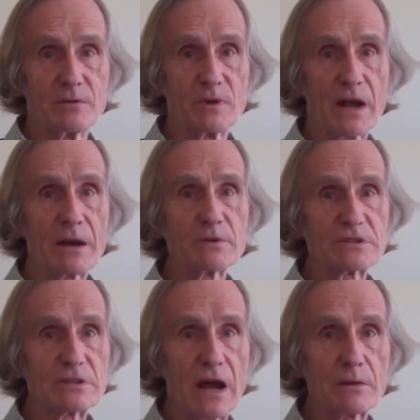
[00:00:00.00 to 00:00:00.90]
Well, I
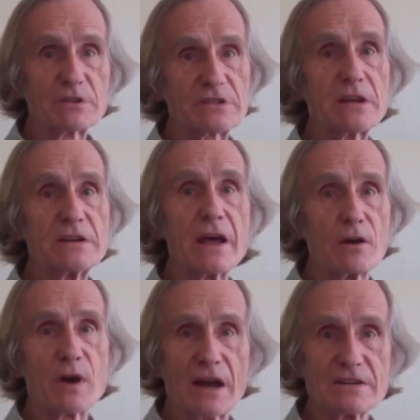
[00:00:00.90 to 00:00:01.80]
would, I would say
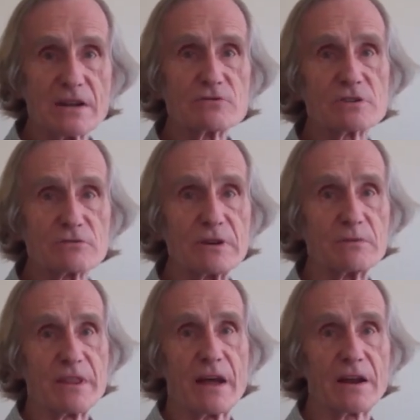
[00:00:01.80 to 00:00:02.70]
no, I don't agree
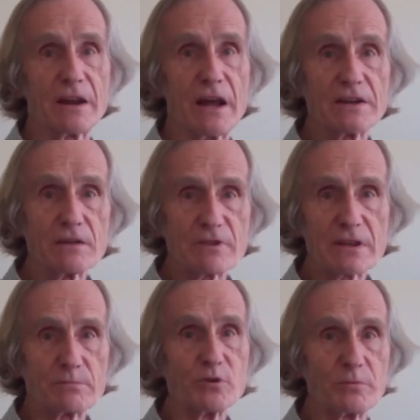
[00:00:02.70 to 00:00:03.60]
with that, and I don't
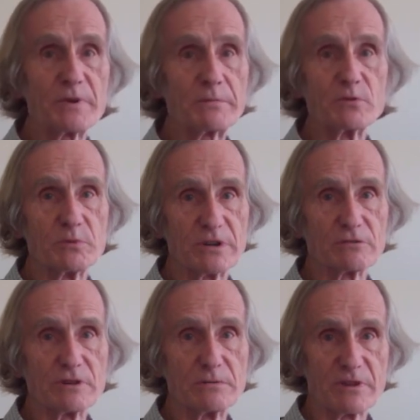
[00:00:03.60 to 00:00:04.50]
think poor people would
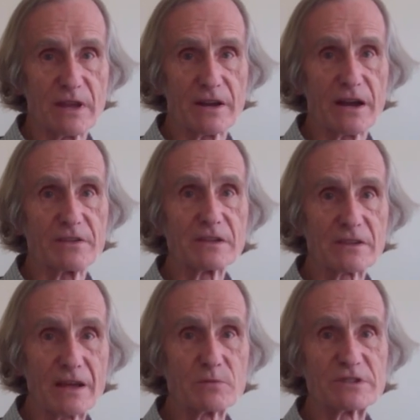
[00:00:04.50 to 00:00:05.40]
agree with that. I think
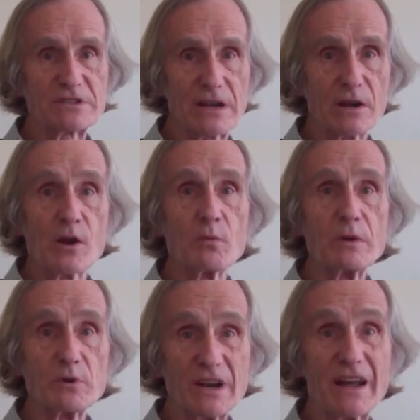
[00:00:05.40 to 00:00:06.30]
they would say, we
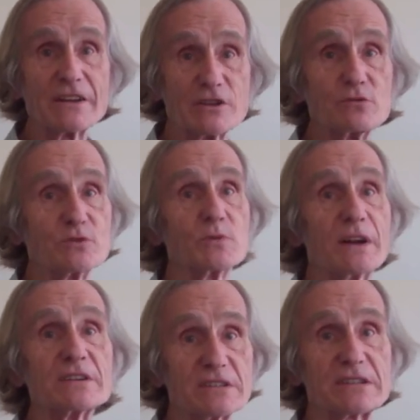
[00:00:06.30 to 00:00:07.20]
would like you to
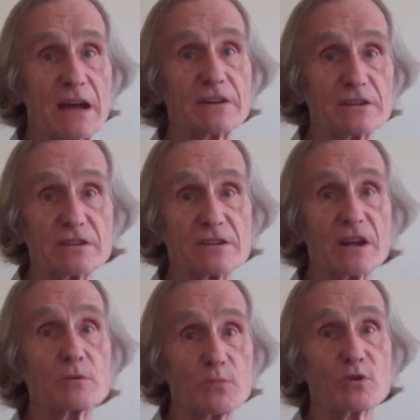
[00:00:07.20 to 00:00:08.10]
understand and to
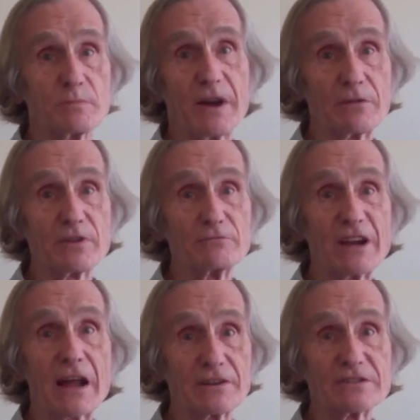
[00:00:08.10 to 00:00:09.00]
know more about the
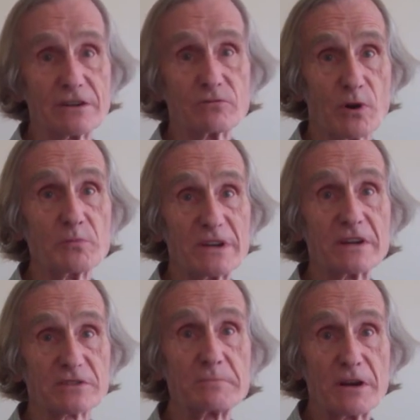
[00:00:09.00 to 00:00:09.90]
reality of what we
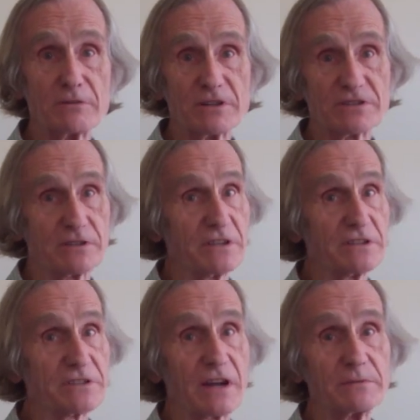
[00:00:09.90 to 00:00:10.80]
experience at
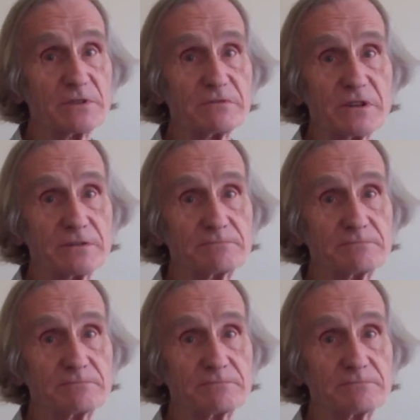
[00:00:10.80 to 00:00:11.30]
these times of